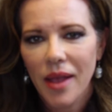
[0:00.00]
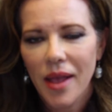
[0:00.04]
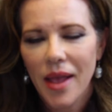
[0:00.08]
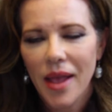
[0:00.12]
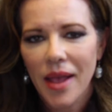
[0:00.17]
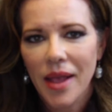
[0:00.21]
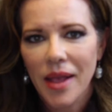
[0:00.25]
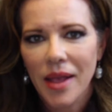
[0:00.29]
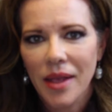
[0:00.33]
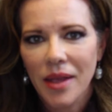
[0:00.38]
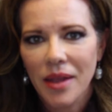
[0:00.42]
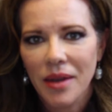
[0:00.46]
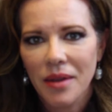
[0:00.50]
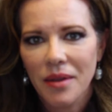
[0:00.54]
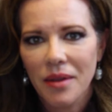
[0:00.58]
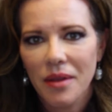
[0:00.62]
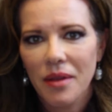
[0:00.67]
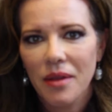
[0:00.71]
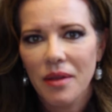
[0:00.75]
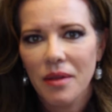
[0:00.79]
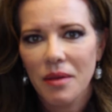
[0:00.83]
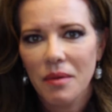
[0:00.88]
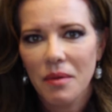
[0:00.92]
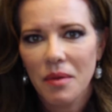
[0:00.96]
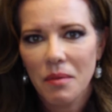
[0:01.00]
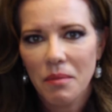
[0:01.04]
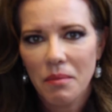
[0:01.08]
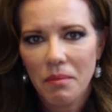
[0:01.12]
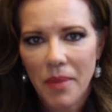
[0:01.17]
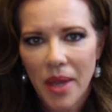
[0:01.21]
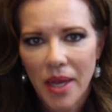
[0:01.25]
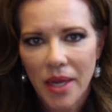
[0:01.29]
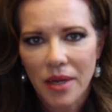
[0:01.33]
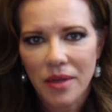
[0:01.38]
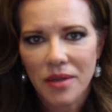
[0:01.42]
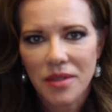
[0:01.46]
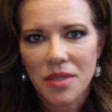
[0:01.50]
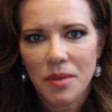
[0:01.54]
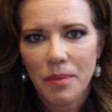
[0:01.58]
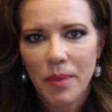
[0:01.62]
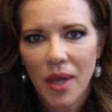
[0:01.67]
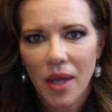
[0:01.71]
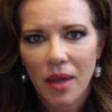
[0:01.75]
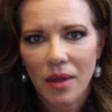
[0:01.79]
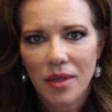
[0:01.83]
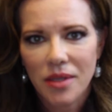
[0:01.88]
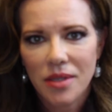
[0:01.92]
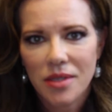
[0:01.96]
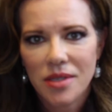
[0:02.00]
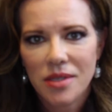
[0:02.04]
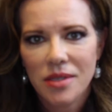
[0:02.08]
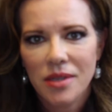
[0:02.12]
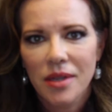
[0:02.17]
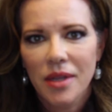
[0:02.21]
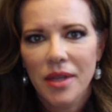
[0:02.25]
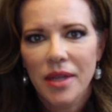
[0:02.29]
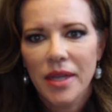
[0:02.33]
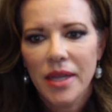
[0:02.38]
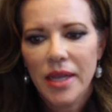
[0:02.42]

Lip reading: and made into pellets.